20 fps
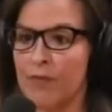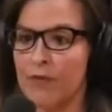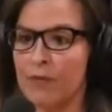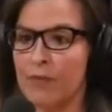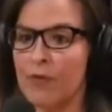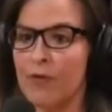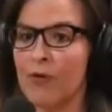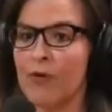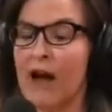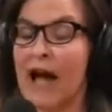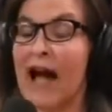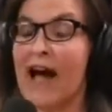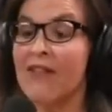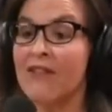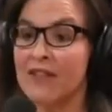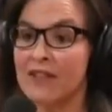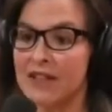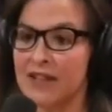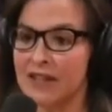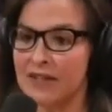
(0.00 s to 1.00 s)

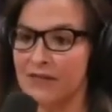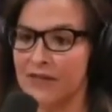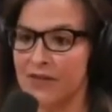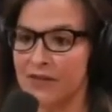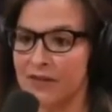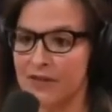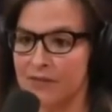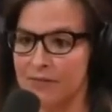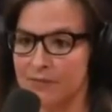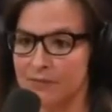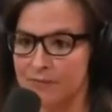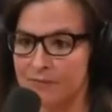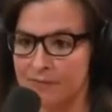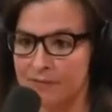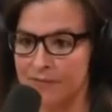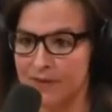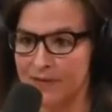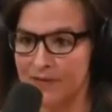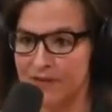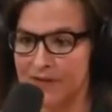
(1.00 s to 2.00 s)
morality of the
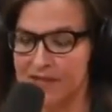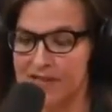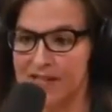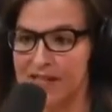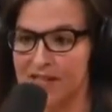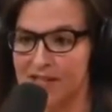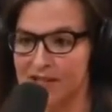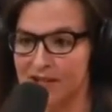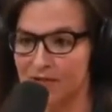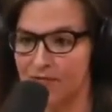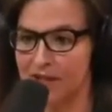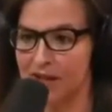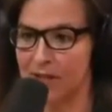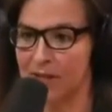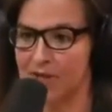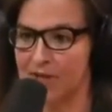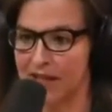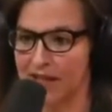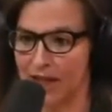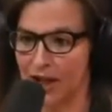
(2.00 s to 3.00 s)
citizenry
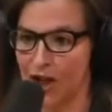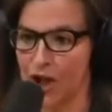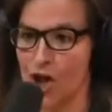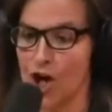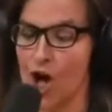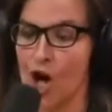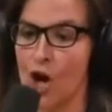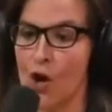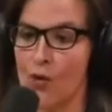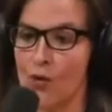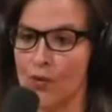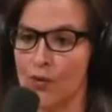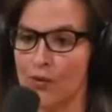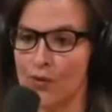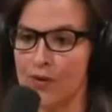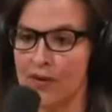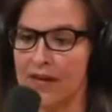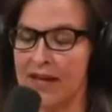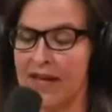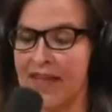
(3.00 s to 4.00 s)
was like, no.
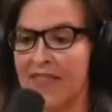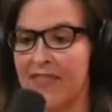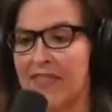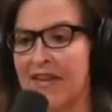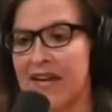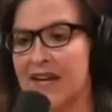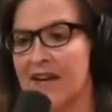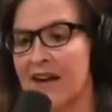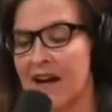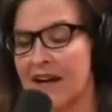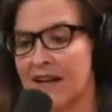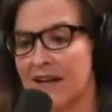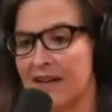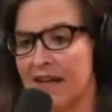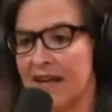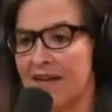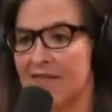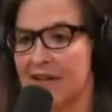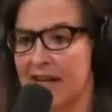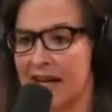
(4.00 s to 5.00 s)
Then
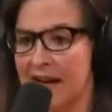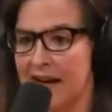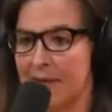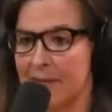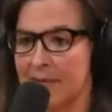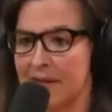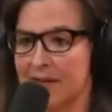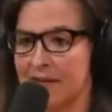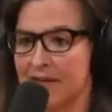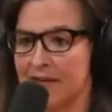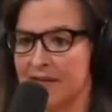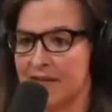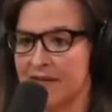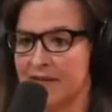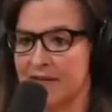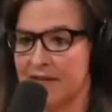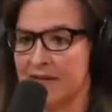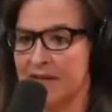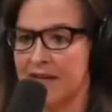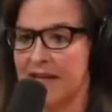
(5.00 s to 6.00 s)
9/11 happened.
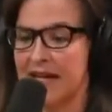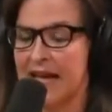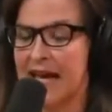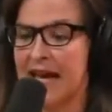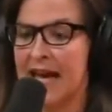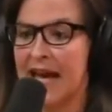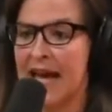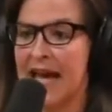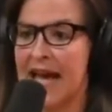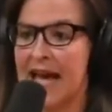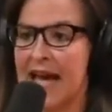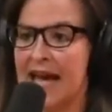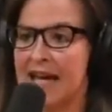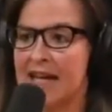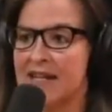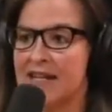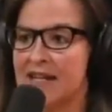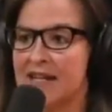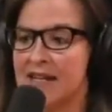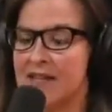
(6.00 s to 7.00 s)

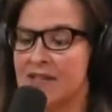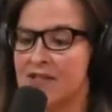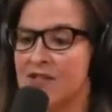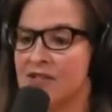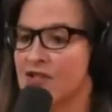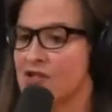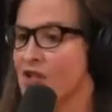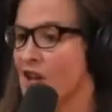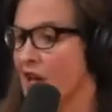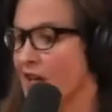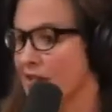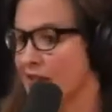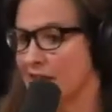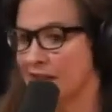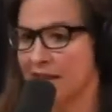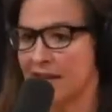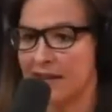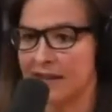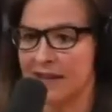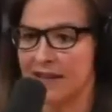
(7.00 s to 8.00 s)
And
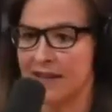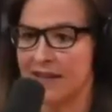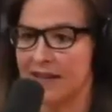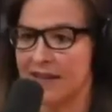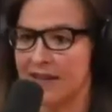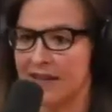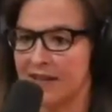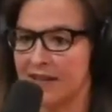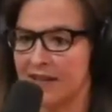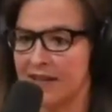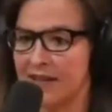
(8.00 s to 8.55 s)
suddenly